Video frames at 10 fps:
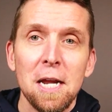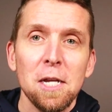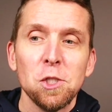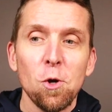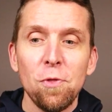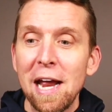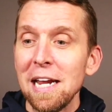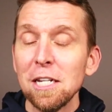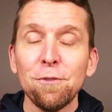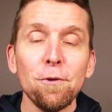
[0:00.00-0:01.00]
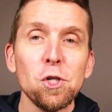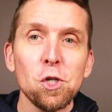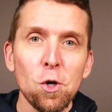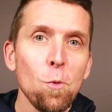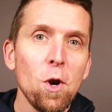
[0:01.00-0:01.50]
So that is for
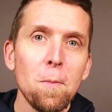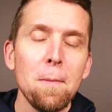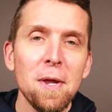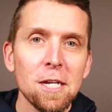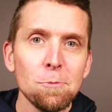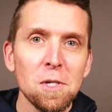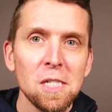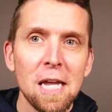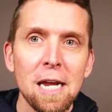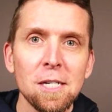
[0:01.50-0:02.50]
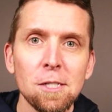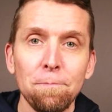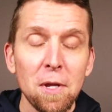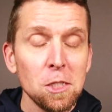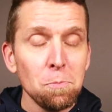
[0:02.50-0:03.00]
sure one of my biggest mistakes,
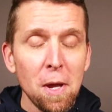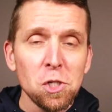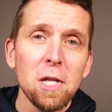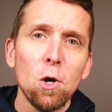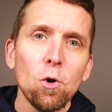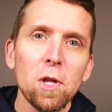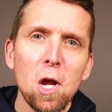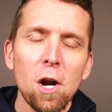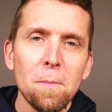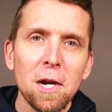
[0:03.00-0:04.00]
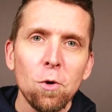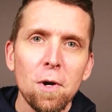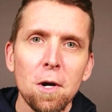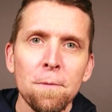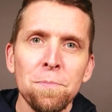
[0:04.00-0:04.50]
especially early on in my
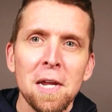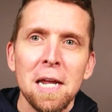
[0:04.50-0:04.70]
career,